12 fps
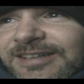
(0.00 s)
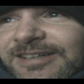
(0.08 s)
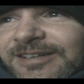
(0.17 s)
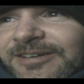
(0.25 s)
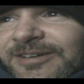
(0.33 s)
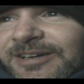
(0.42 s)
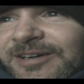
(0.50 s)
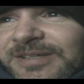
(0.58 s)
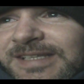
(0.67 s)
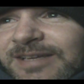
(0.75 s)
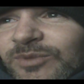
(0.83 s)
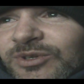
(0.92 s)
don't know, I
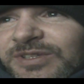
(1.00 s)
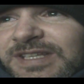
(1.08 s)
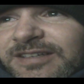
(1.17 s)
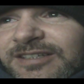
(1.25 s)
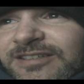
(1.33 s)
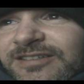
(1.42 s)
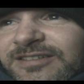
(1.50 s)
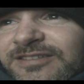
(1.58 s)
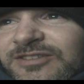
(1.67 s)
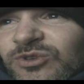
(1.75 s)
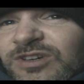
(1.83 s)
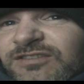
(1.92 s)
was able
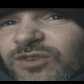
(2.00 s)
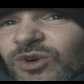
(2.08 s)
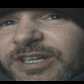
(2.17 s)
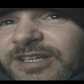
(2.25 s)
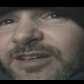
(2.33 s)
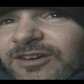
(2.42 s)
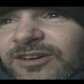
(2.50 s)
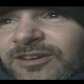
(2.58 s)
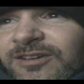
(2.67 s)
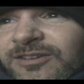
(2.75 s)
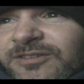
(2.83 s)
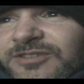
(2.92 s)
to avoid it
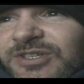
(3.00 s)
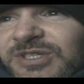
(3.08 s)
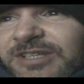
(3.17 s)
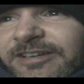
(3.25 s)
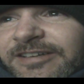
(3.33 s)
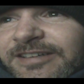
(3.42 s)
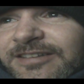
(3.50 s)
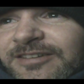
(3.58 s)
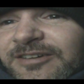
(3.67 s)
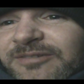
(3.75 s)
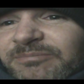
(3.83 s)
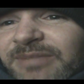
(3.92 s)
all, just
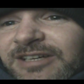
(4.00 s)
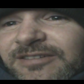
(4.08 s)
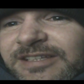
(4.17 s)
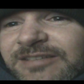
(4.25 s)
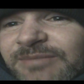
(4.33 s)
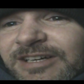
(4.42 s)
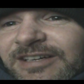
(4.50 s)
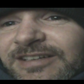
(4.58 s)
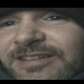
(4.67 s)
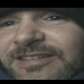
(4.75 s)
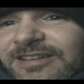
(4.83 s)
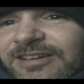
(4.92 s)
barely
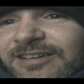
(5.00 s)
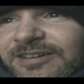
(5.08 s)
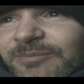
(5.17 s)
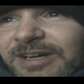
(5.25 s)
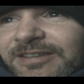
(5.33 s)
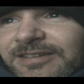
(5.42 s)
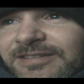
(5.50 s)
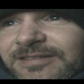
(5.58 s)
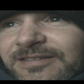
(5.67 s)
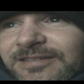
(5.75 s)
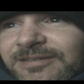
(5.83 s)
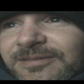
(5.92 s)
by the
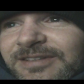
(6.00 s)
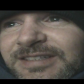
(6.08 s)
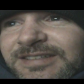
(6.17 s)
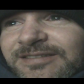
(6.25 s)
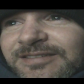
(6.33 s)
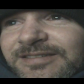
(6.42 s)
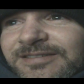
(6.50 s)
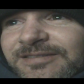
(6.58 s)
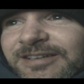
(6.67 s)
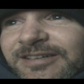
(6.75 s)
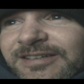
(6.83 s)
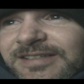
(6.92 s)

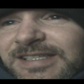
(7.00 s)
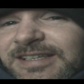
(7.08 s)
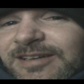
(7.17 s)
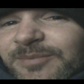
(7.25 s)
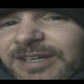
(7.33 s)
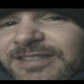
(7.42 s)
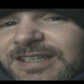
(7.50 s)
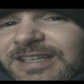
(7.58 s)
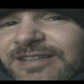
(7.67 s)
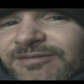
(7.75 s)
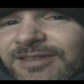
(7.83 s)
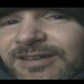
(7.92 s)
skin of my
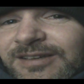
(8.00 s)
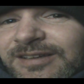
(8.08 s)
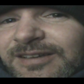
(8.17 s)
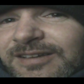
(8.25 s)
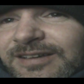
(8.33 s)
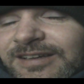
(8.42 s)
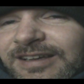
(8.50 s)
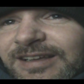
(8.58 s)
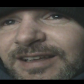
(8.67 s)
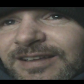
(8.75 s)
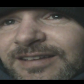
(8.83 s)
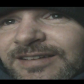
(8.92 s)
teeth.
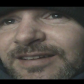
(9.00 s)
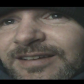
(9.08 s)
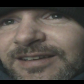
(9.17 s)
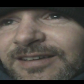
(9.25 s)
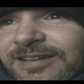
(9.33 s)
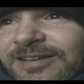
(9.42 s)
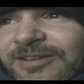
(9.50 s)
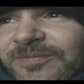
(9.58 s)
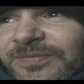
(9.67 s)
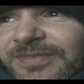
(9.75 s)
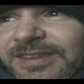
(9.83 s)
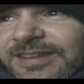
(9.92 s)
And,
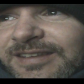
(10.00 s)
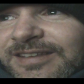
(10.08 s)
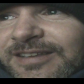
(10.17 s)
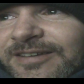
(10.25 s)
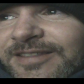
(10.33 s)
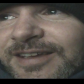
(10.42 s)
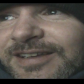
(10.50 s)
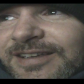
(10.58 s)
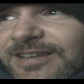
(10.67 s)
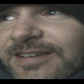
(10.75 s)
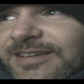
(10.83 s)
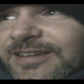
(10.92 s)

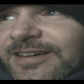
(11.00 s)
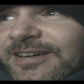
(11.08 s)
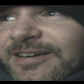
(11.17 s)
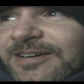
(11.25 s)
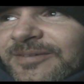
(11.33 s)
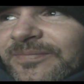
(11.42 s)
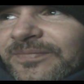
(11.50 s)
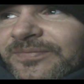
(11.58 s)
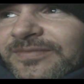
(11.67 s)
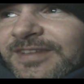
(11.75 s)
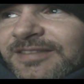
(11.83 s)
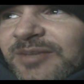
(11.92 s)
they,
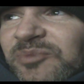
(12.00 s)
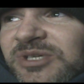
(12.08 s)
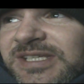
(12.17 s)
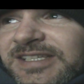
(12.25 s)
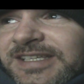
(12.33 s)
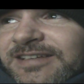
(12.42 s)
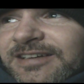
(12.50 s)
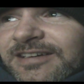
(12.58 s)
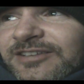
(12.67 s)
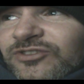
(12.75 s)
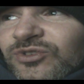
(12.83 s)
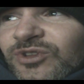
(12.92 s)
they persisted in
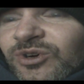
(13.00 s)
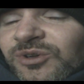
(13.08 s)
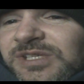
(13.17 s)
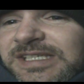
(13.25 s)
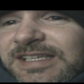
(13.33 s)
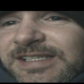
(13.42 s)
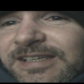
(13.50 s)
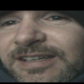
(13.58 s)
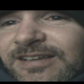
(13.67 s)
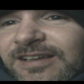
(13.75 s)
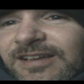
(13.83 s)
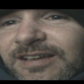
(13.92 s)
it through the whole
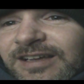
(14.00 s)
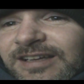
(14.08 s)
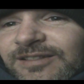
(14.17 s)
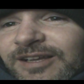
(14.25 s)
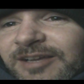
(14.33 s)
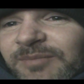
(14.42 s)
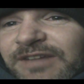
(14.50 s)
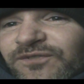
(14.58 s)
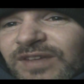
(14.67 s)
season. And like my